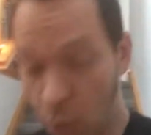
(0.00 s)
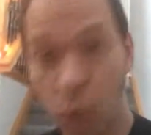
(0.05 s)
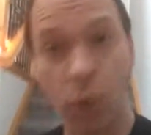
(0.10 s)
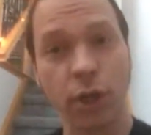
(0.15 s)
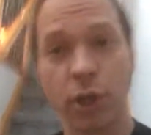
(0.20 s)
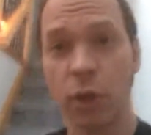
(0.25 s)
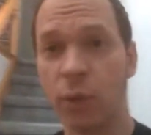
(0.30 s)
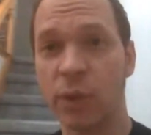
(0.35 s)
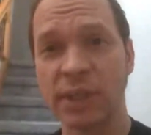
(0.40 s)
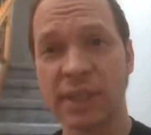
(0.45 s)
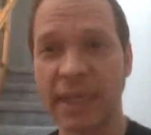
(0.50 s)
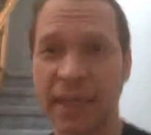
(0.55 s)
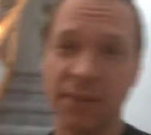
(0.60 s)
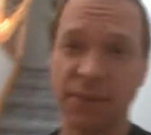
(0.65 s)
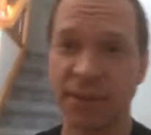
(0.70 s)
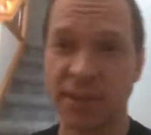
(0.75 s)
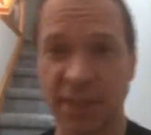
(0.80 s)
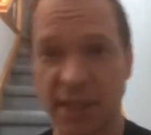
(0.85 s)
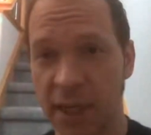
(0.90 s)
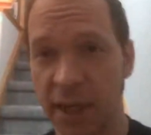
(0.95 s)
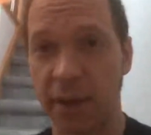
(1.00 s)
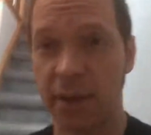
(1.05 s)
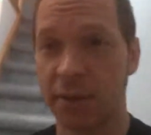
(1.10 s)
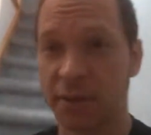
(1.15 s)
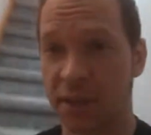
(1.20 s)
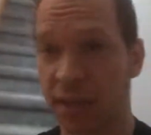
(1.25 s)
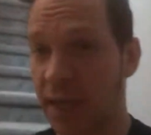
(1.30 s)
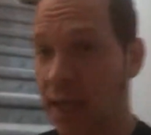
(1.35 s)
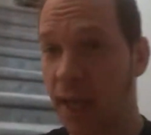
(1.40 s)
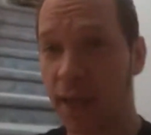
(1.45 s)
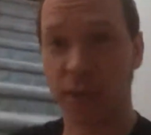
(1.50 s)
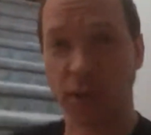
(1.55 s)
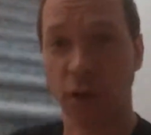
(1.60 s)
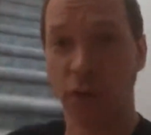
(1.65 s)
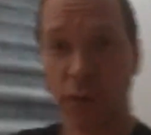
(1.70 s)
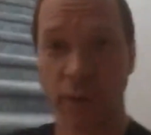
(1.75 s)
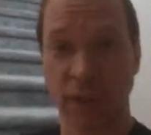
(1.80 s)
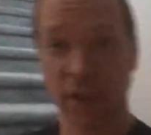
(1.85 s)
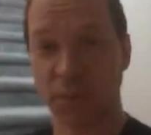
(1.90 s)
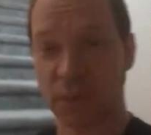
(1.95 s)
But we're going down the stairs, and I got the
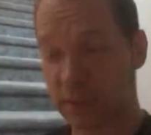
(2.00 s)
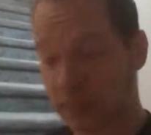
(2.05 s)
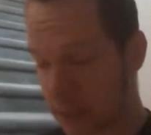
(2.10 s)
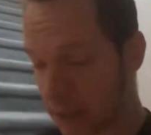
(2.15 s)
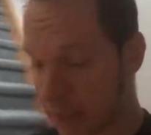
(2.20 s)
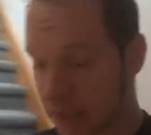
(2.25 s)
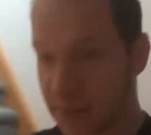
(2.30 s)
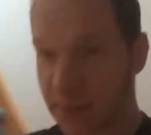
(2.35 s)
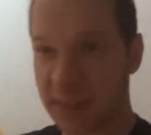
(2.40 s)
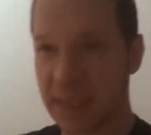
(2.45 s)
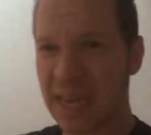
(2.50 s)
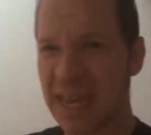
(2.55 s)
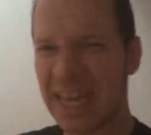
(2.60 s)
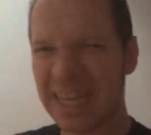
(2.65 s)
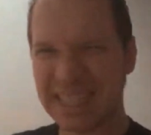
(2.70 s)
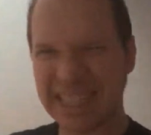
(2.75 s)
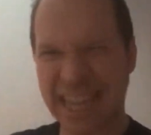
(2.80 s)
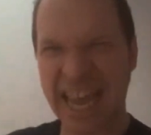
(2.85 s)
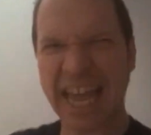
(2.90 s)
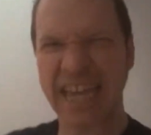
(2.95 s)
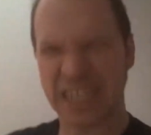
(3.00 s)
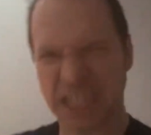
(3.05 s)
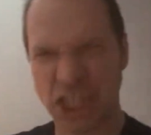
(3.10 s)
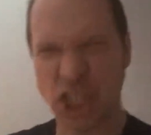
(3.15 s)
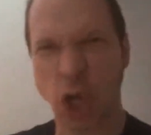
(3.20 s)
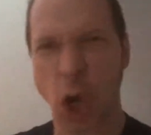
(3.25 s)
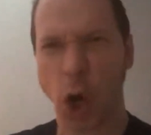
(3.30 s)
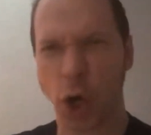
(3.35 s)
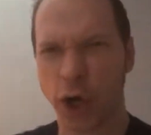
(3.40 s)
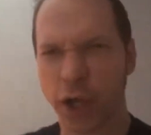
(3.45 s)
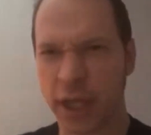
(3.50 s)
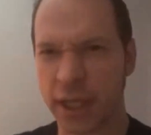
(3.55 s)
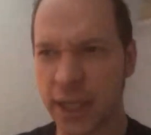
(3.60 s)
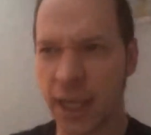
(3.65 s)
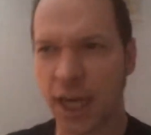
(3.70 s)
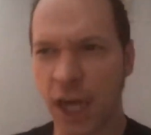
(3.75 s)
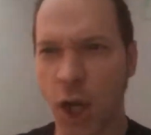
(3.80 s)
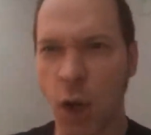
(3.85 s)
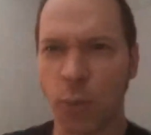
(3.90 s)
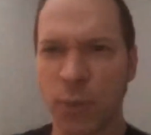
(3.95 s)
Christmas lights. It's kind of
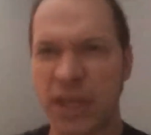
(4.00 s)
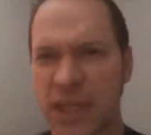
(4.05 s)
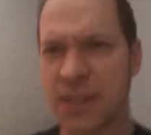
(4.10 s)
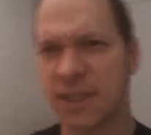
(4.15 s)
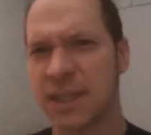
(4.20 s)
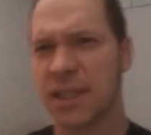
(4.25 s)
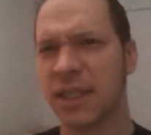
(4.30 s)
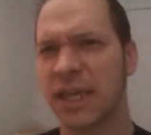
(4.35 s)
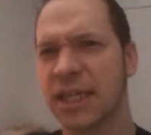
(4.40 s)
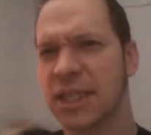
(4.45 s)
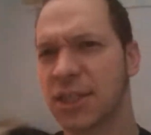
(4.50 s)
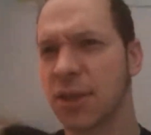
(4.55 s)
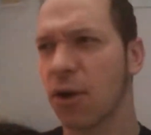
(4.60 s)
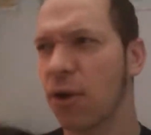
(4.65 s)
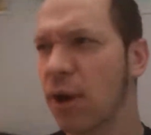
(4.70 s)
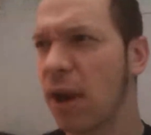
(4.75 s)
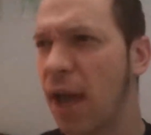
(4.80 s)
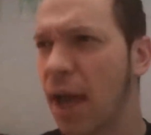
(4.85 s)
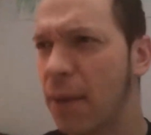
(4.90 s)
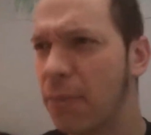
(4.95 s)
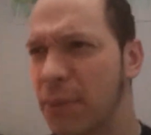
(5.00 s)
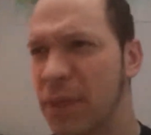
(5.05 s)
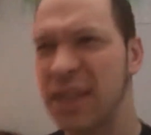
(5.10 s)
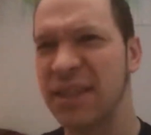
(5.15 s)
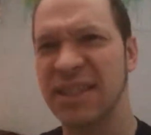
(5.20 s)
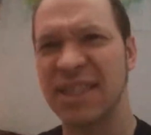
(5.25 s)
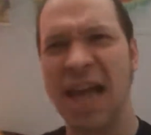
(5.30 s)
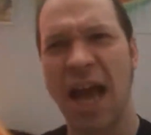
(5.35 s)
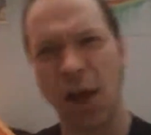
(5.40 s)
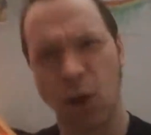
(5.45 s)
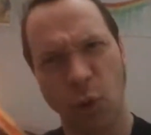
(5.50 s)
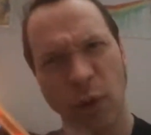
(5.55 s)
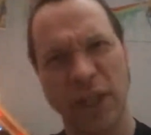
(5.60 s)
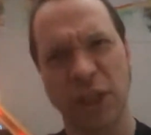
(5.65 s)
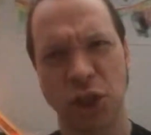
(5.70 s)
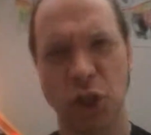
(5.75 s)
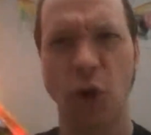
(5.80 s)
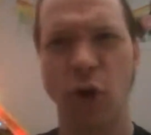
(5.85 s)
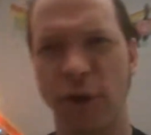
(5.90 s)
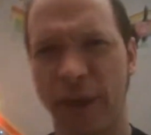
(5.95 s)
dark, you know, because the lights aren't on, but it's not
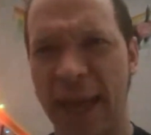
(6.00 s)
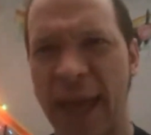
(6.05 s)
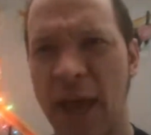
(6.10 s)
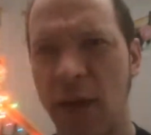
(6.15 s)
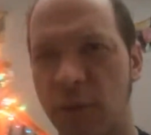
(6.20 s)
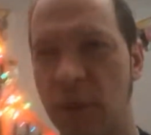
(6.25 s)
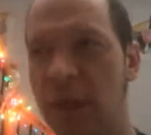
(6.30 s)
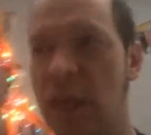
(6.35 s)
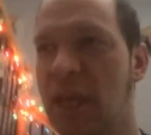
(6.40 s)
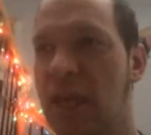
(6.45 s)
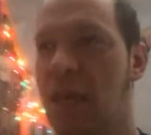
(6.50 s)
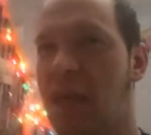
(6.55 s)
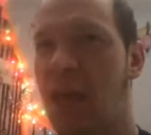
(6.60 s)
quite dark out.